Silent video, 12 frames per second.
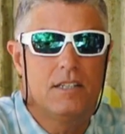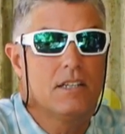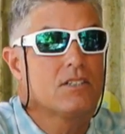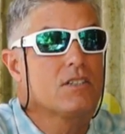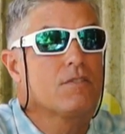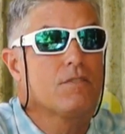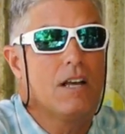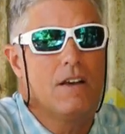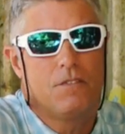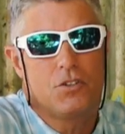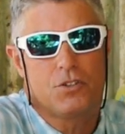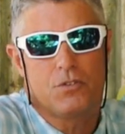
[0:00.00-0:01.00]
Texas
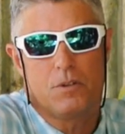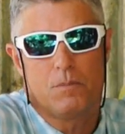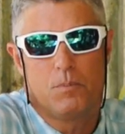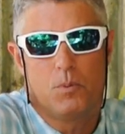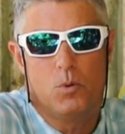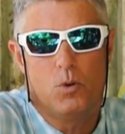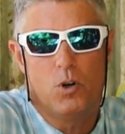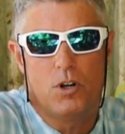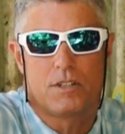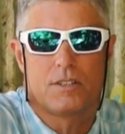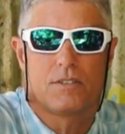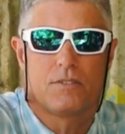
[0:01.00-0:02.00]
Fly Fishing
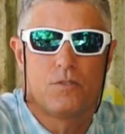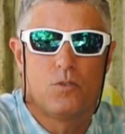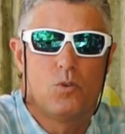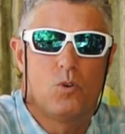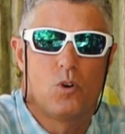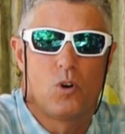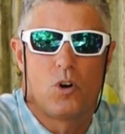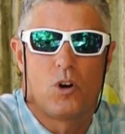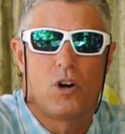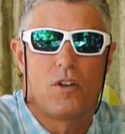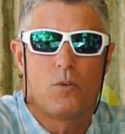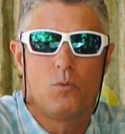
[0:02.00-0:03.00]
Report
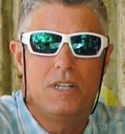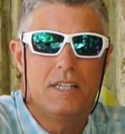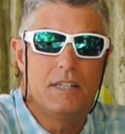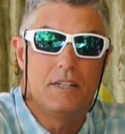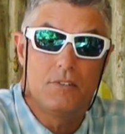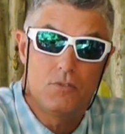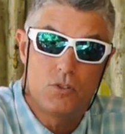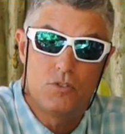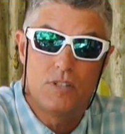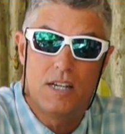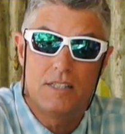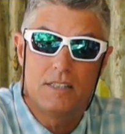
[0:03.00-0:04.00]
for the weekend of
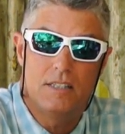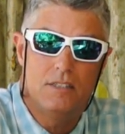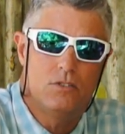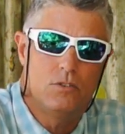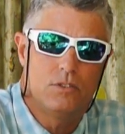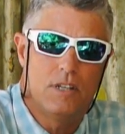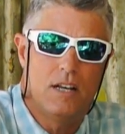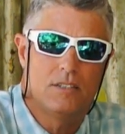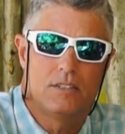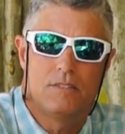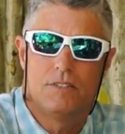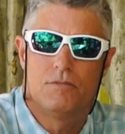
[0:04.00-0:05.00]
June 19th,
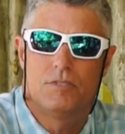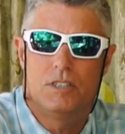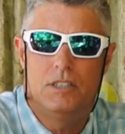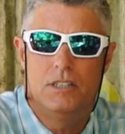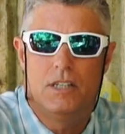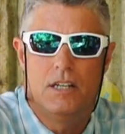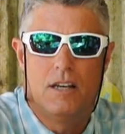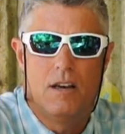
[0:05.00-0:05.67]
2015.